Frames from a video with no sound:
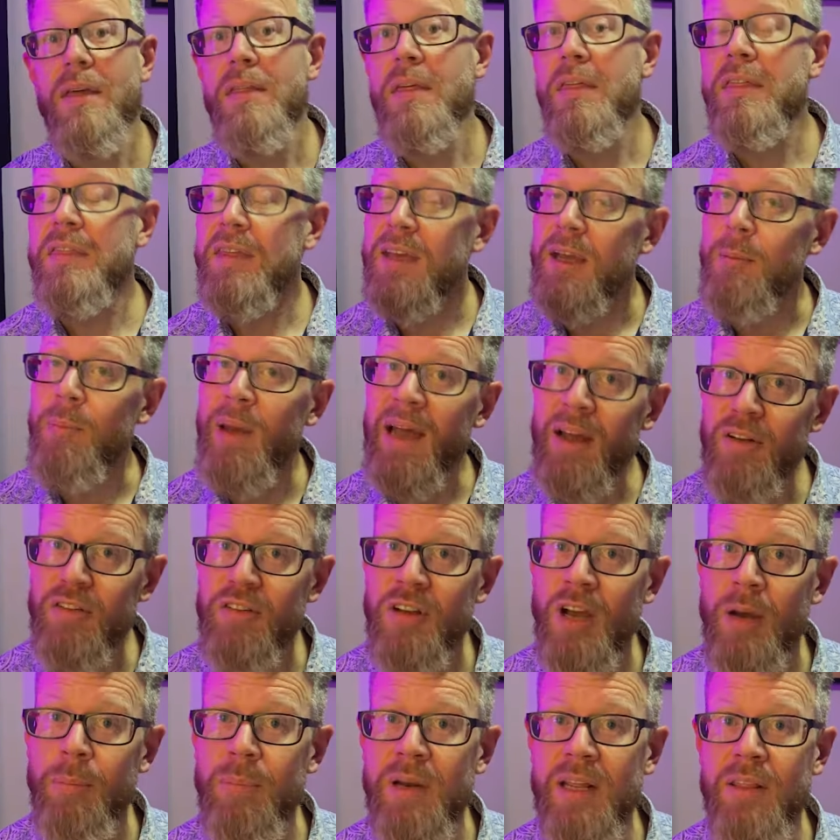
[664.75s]
The thing about
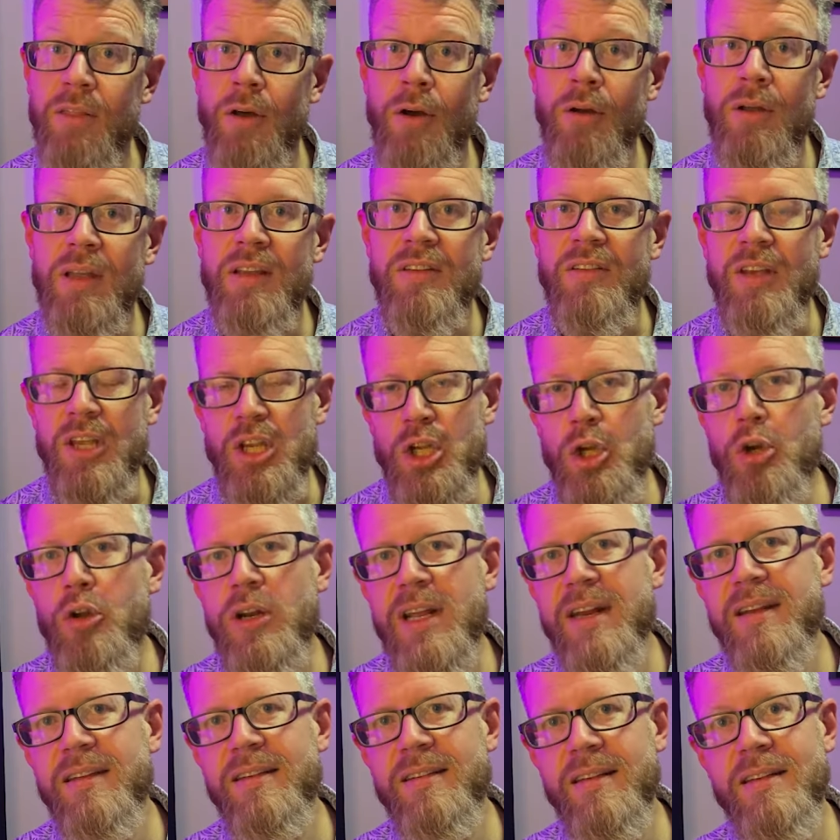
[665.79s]
sharpening though is that you
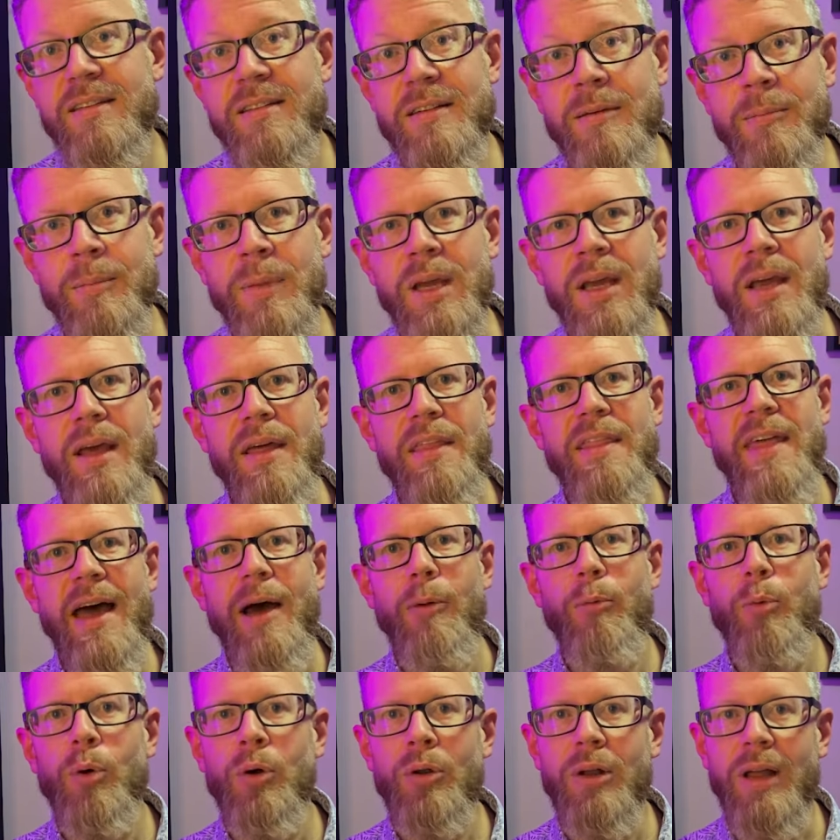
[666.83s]
need a system
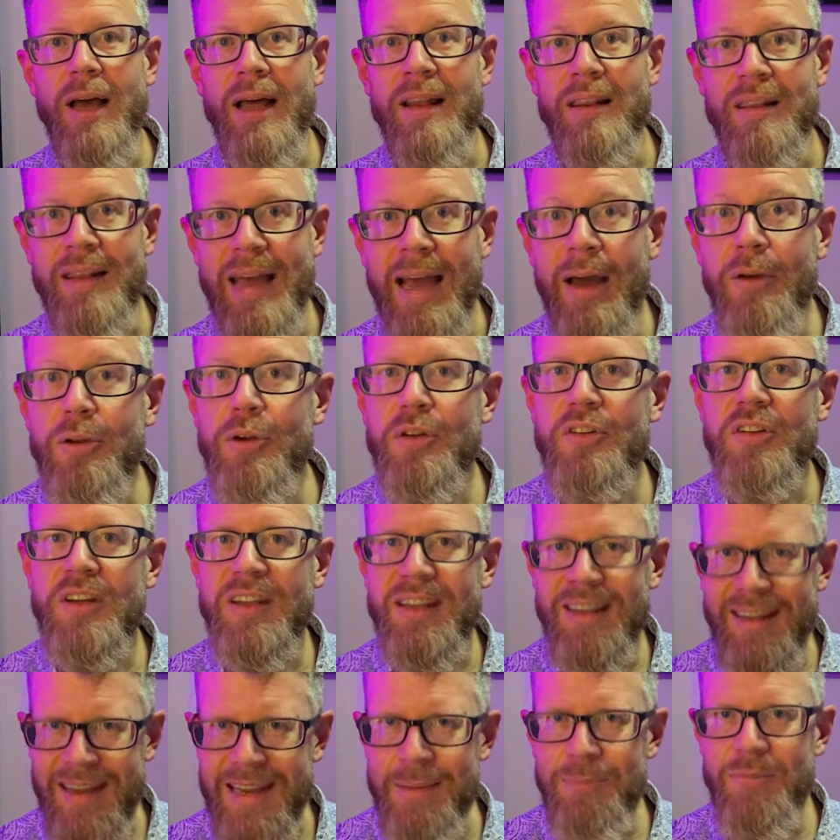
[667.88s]
that will allow you to
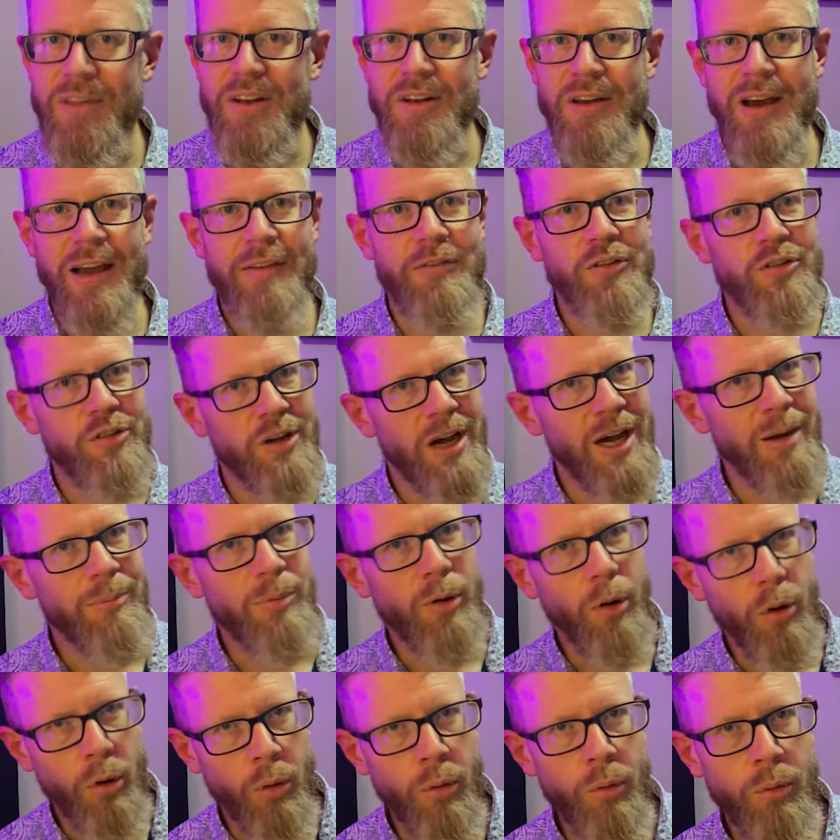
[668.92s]
keep the knife sharp
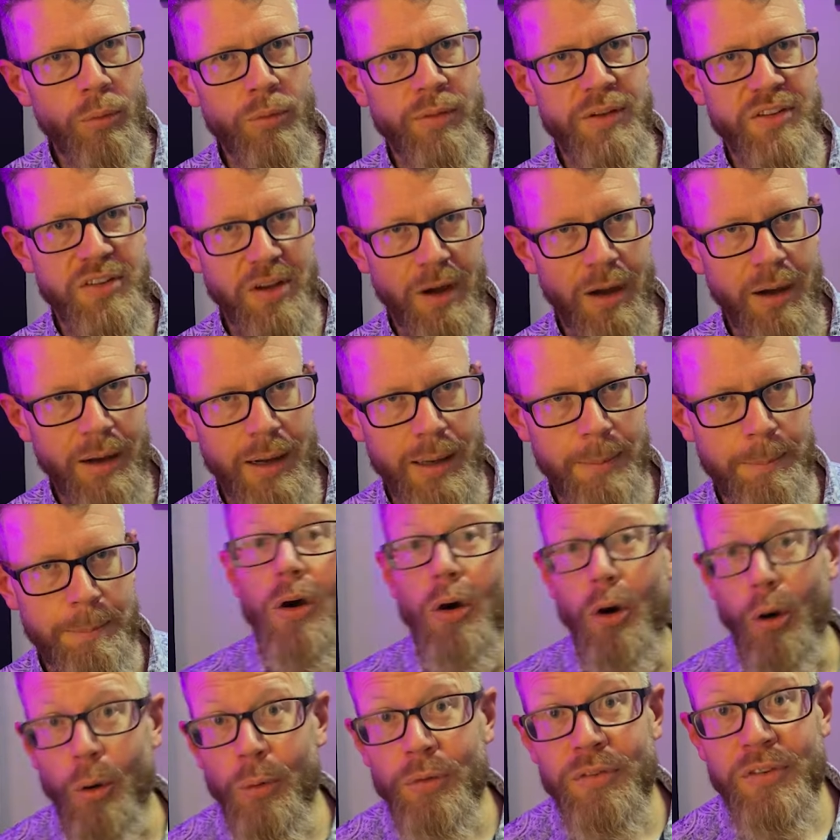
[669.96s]
all the time.
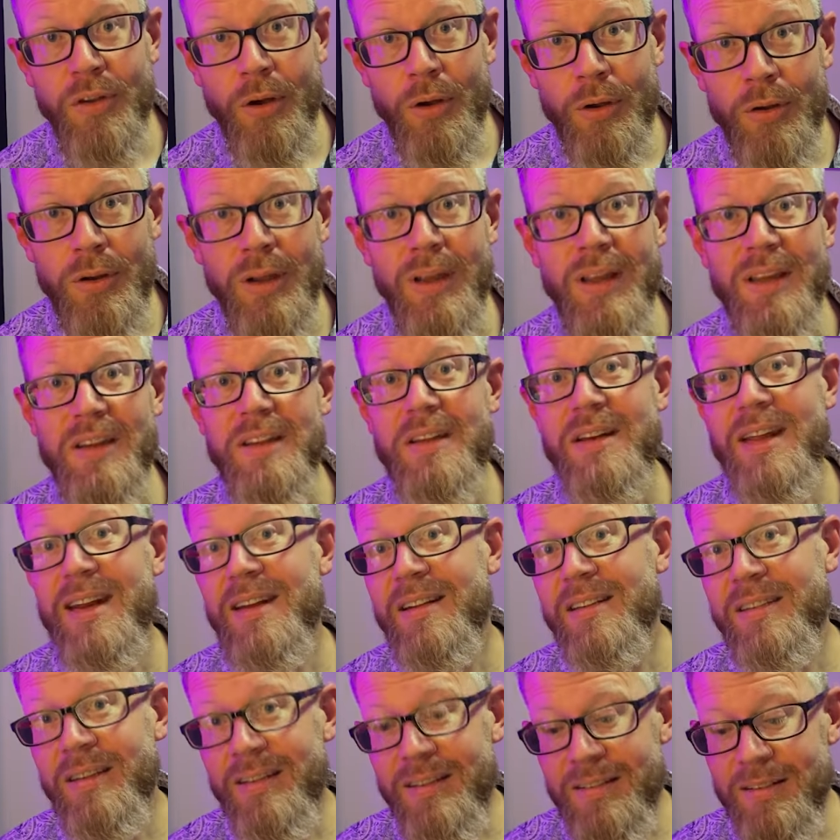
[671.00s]
Also, you need a
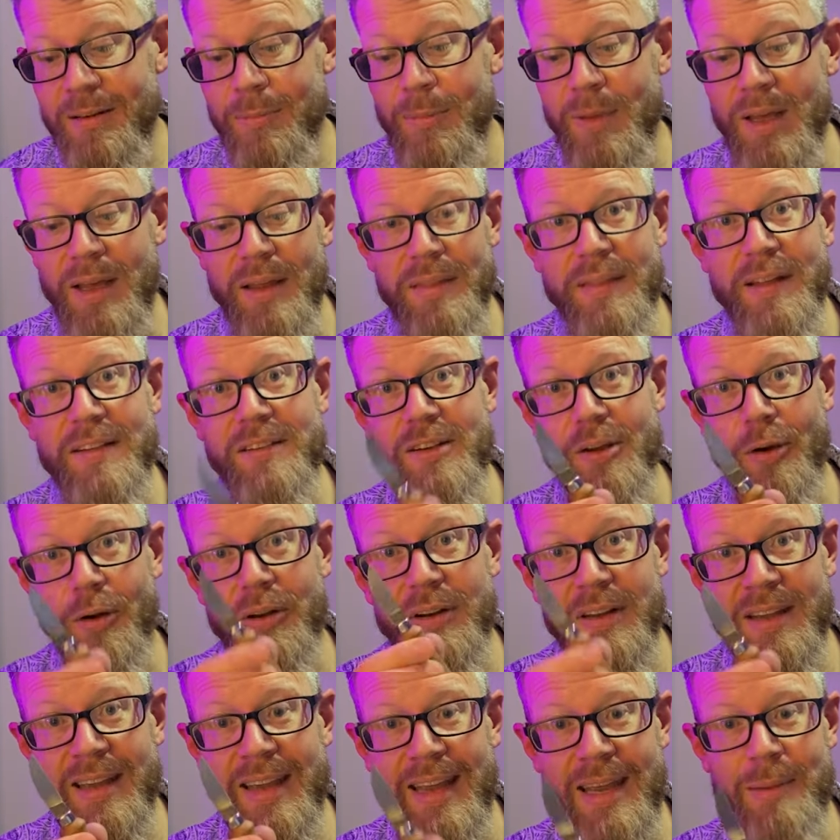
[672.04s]
system that's going
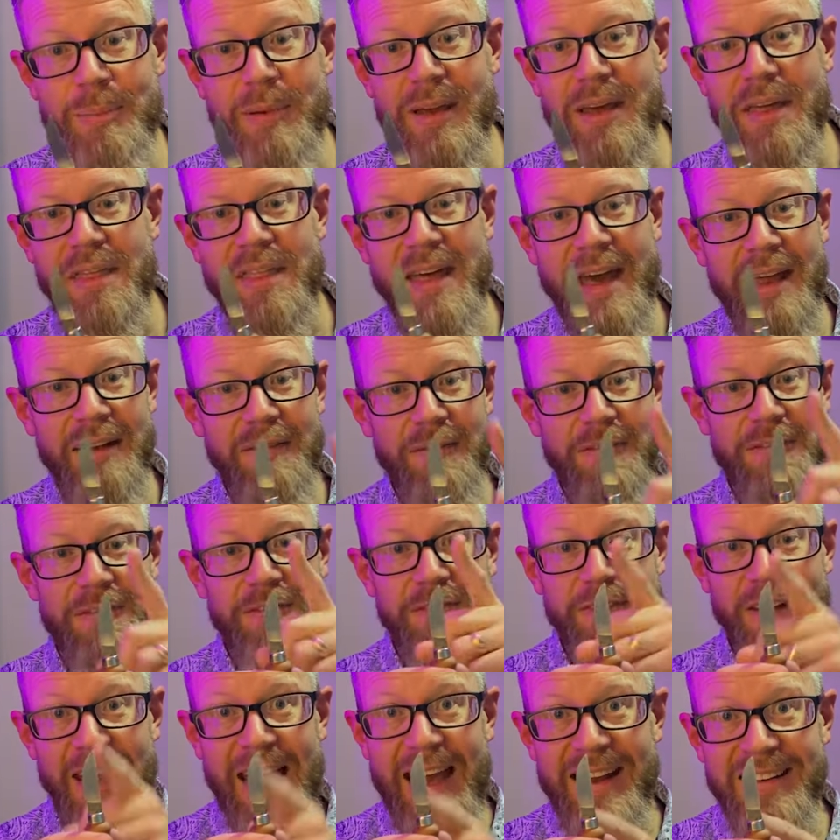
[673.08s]
to keep that
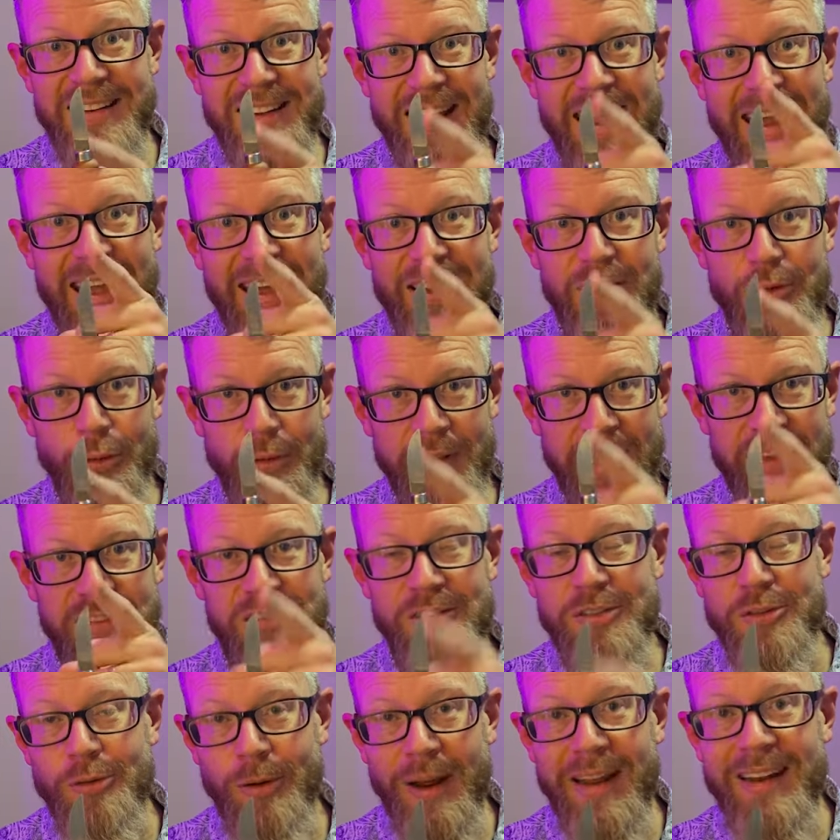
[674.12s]
flat edge or that
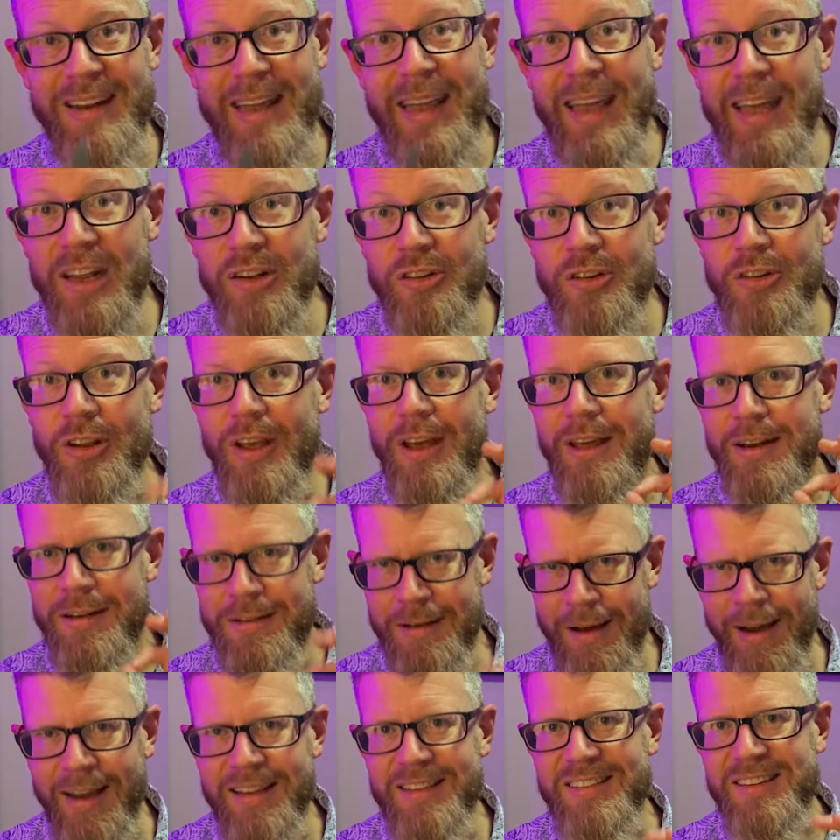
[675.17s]
straight edge
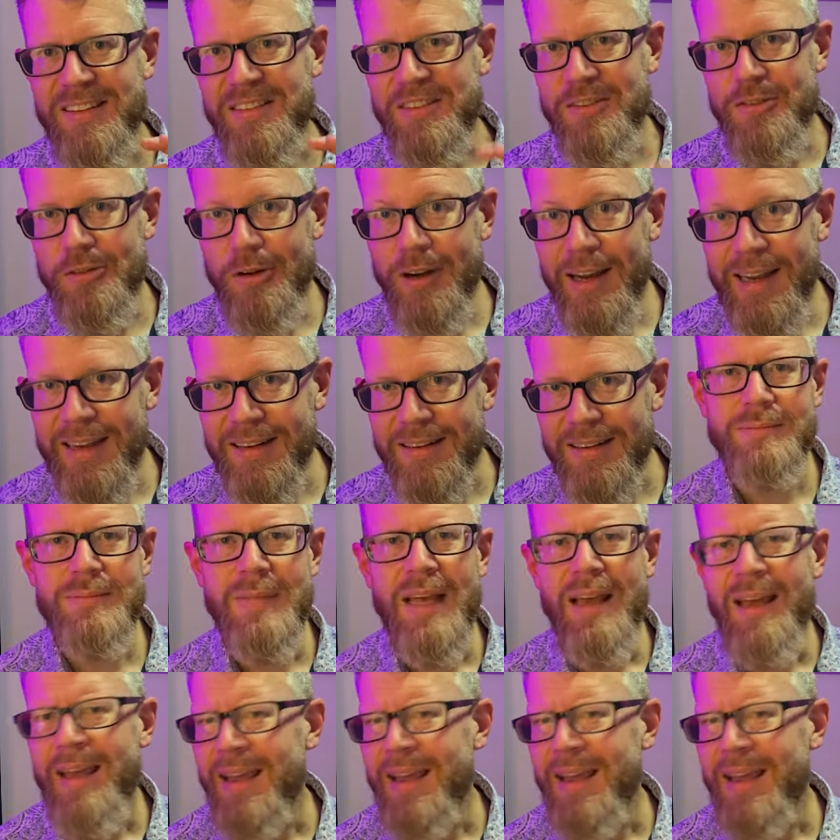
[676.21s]
nice and straight.